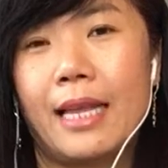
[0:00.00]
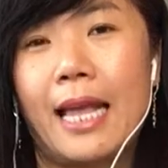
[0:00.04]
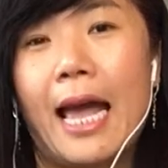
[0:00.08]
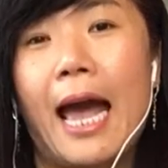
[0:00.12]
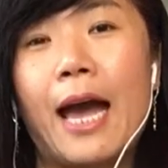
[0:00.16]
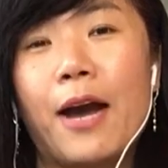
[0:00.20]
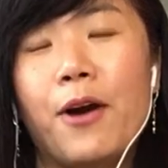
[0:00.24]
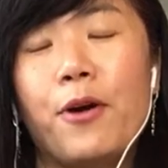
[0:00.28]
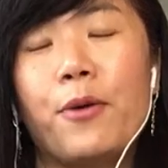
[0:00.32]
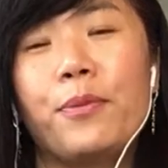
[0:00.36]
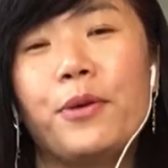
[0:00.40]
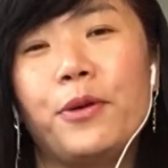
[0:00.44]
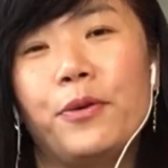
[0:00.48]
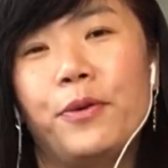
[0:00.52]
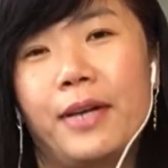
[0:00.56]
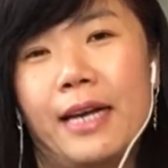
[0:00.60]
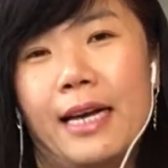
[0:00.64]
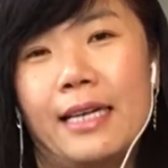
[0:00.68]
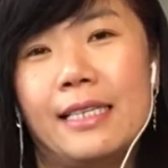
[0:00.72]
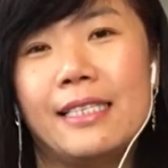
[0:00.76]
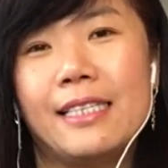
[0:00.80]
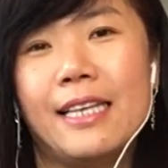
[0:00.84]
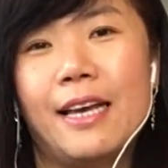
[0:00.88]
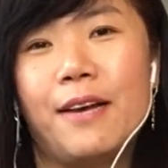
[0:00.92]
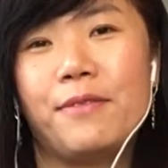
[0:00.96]
I hope you
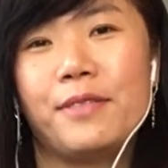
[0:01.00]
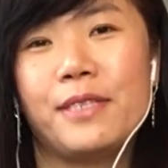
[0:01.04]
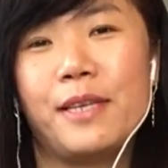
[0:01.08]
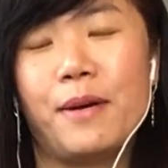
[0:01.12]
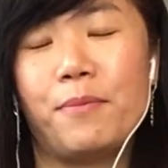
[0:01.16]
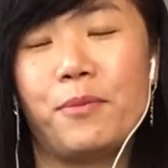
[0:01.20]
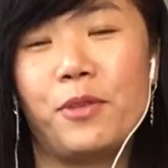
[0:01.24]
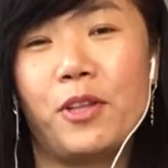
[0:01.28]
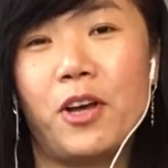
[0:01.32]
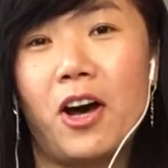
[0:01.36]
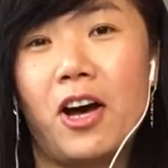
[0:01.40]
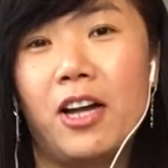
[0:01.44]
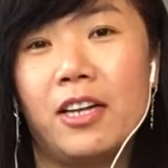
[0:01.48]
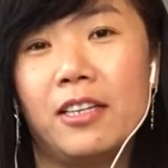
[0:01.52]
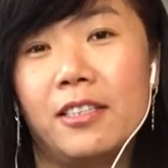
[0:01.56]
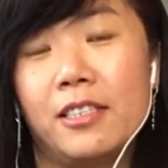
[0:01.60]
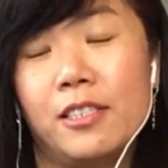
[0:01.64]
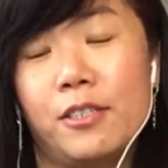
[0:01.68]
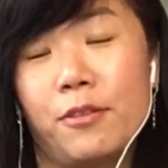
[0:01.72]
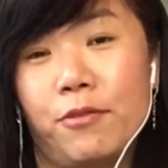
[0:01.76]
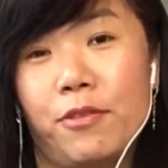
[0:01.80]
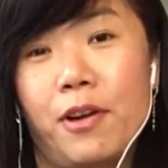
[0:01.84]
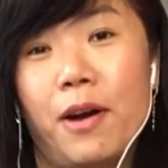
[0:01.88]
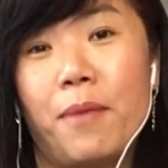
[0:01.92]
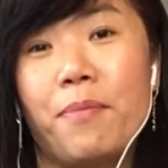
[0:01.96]
can save some
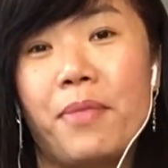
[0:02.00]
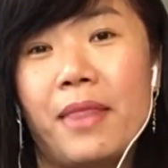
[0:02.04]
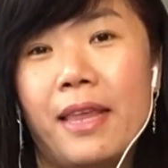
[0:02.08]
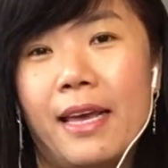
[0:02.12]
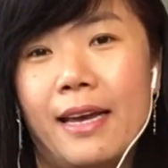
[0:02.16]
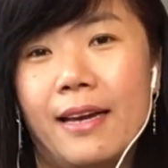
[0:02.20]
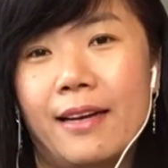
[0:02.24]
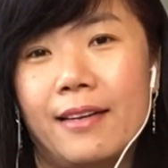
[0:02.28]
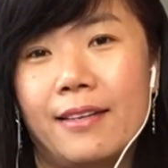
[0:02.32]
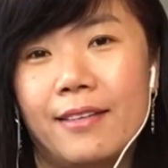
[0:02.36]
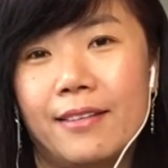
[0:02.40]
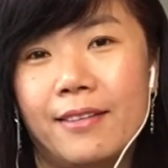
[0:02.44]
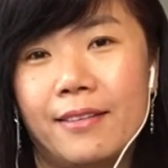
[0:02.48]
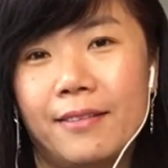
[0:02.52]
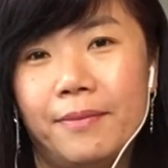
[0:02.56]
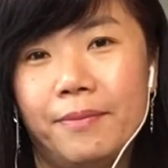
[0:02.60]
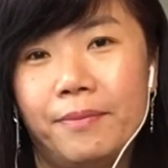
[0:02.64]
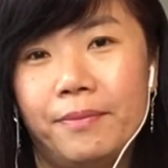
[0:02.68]
dollars from there.